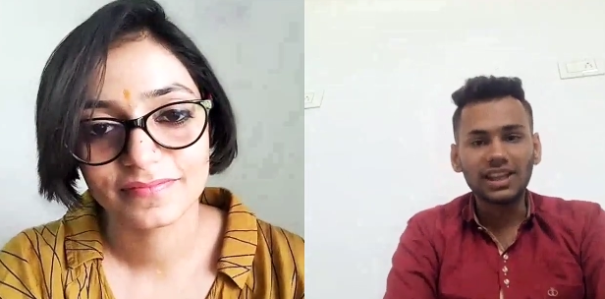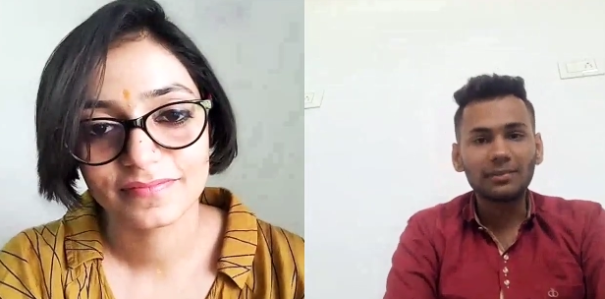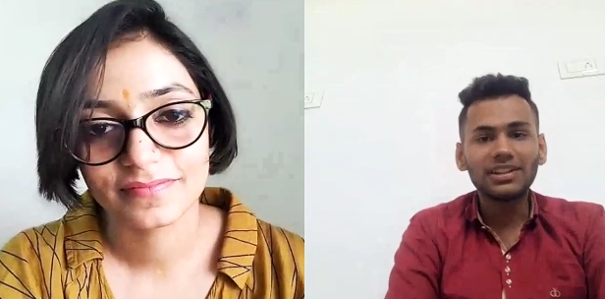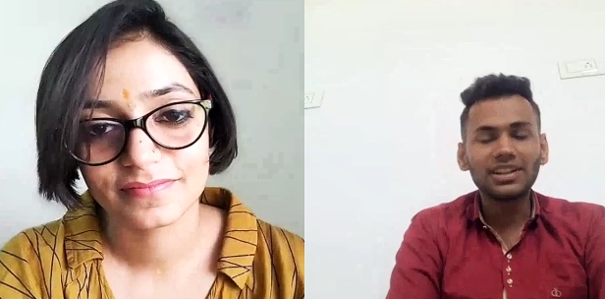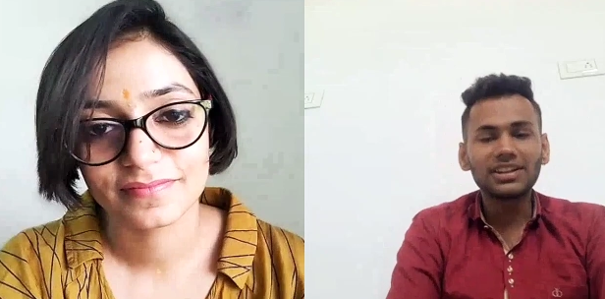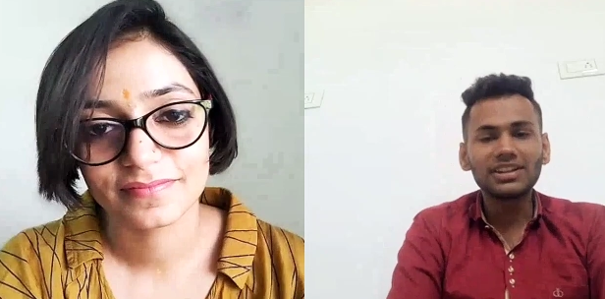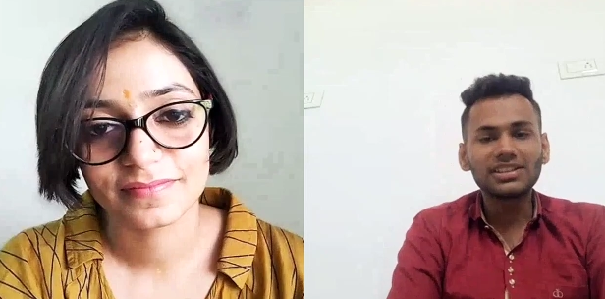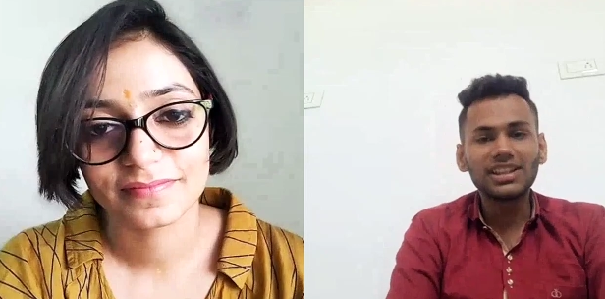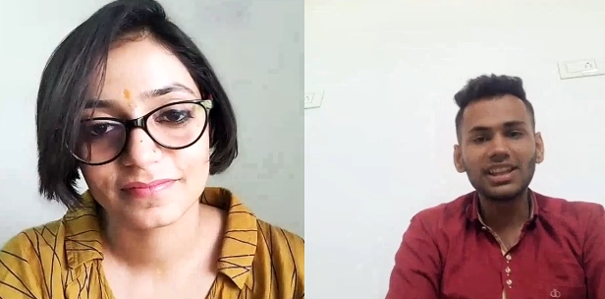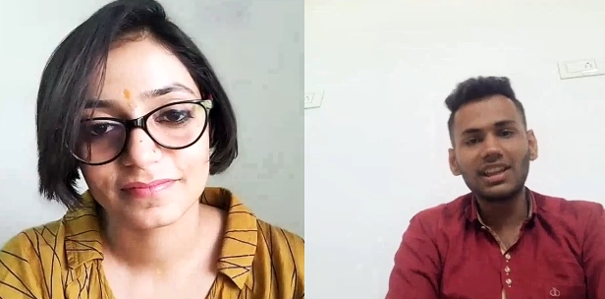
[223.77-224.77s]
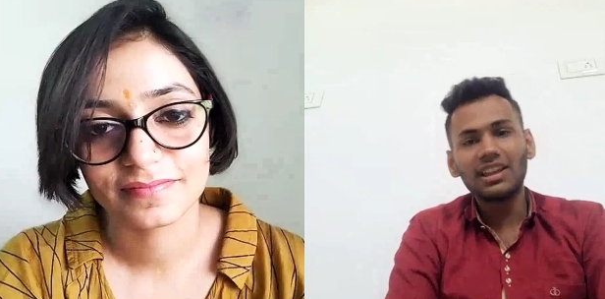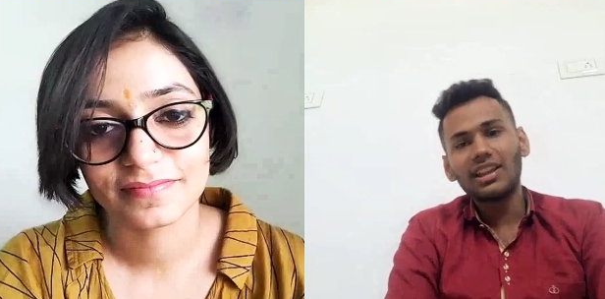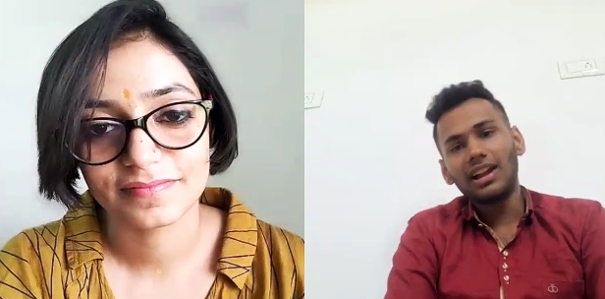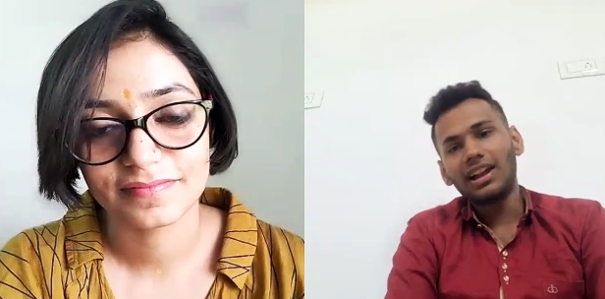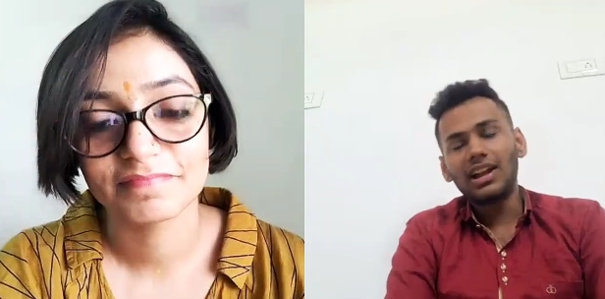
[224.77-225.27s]
Speaker 1: simultaneously.
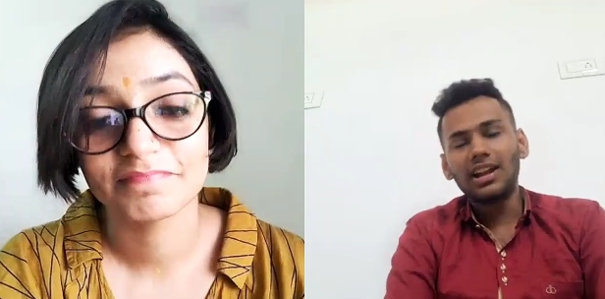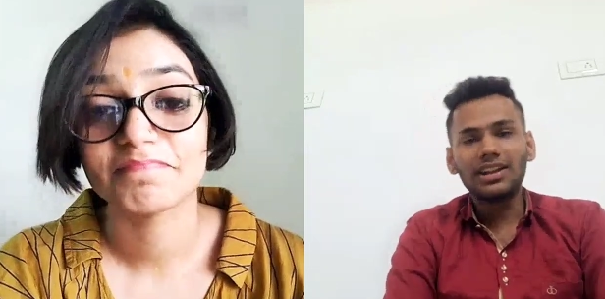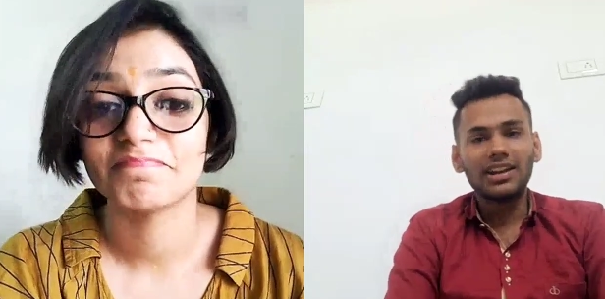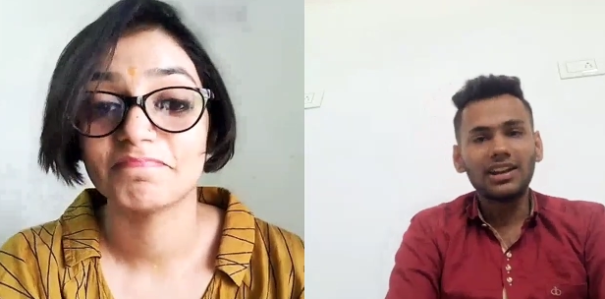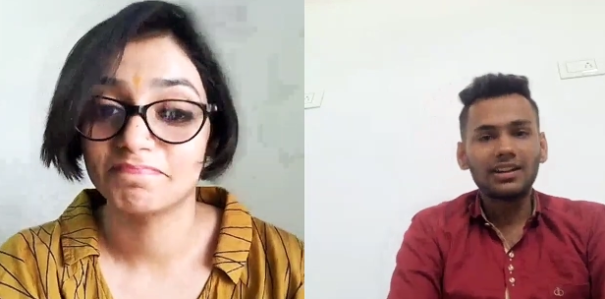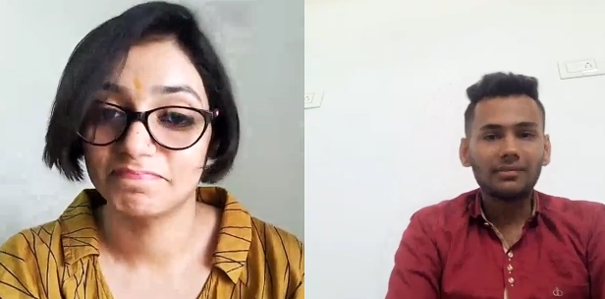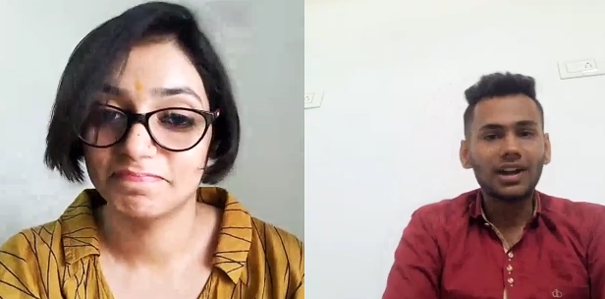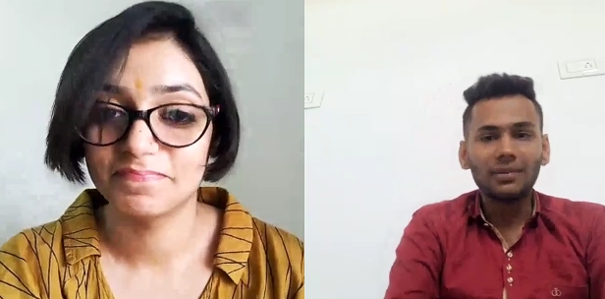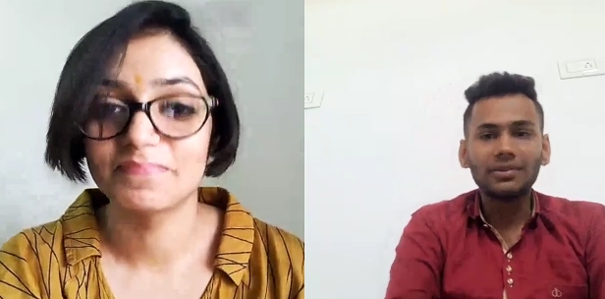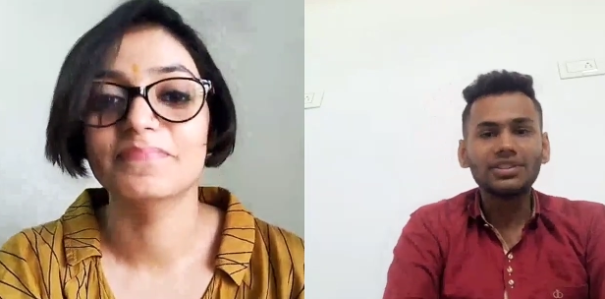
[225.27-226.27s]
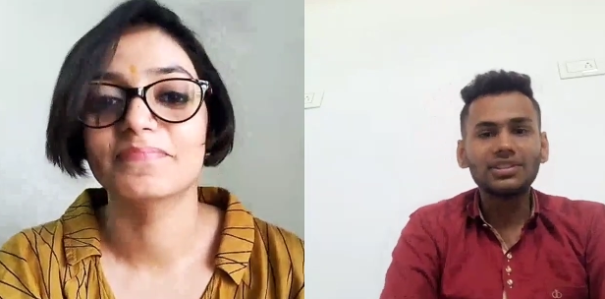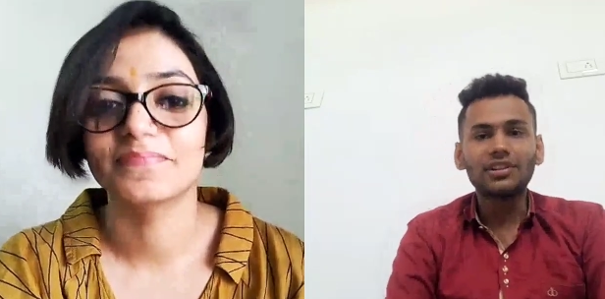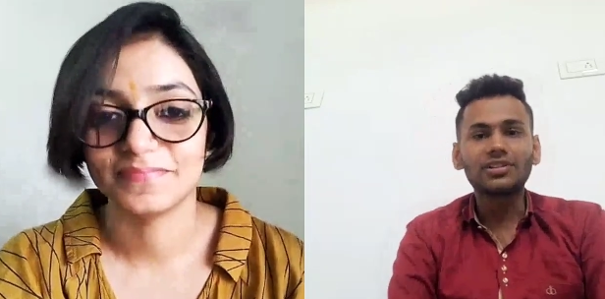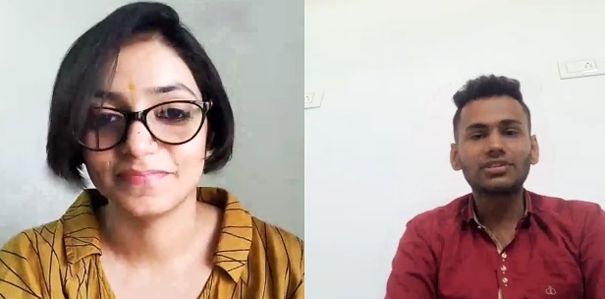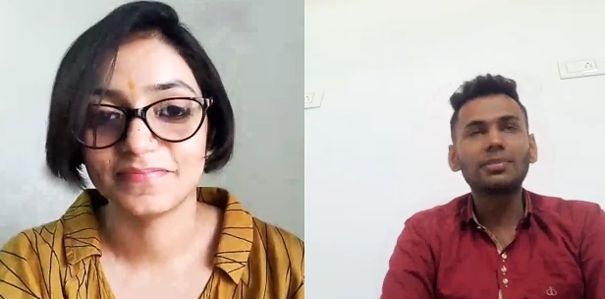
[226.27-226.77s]
And my
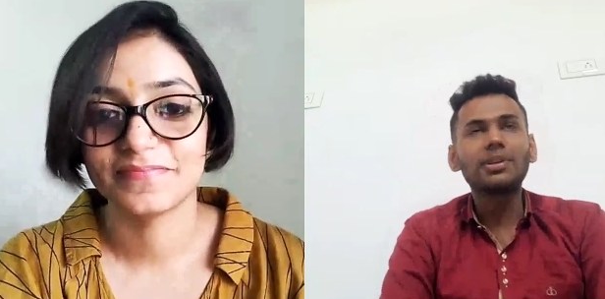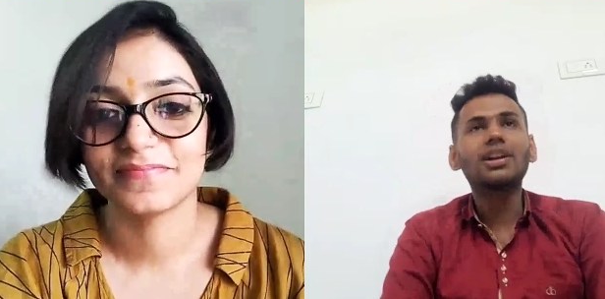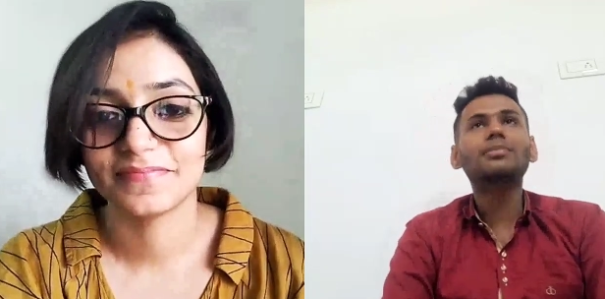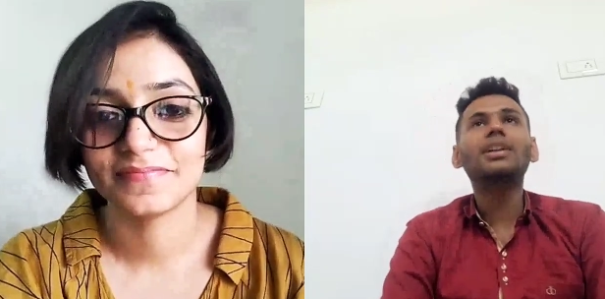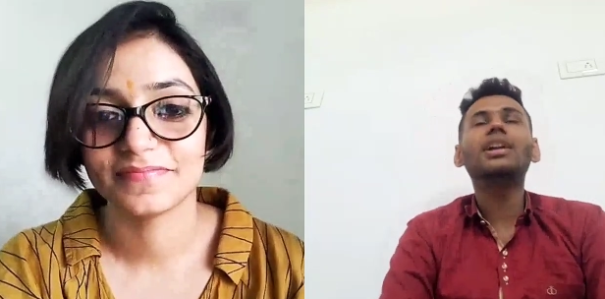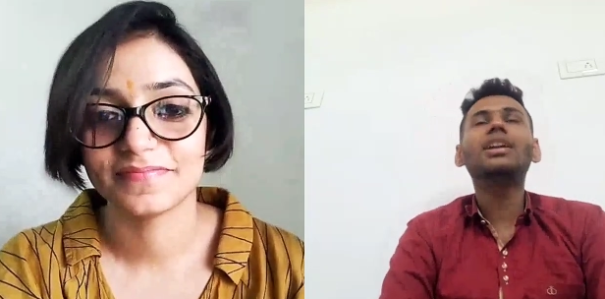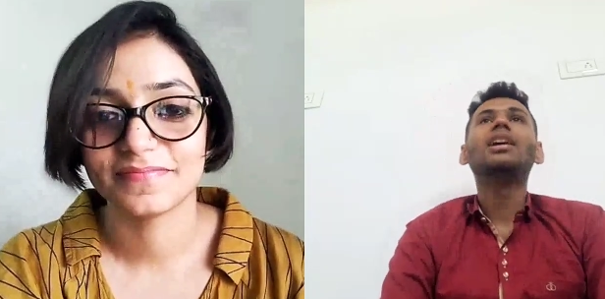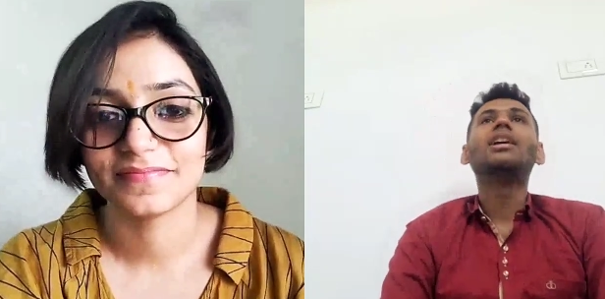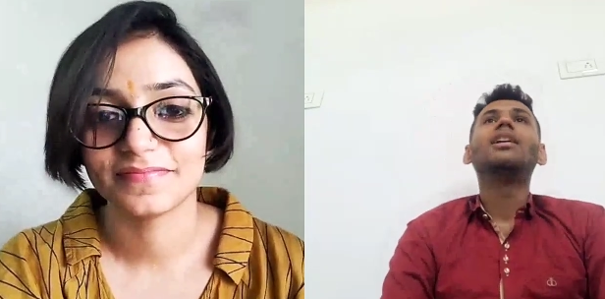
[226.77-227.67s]
ambition was to become that.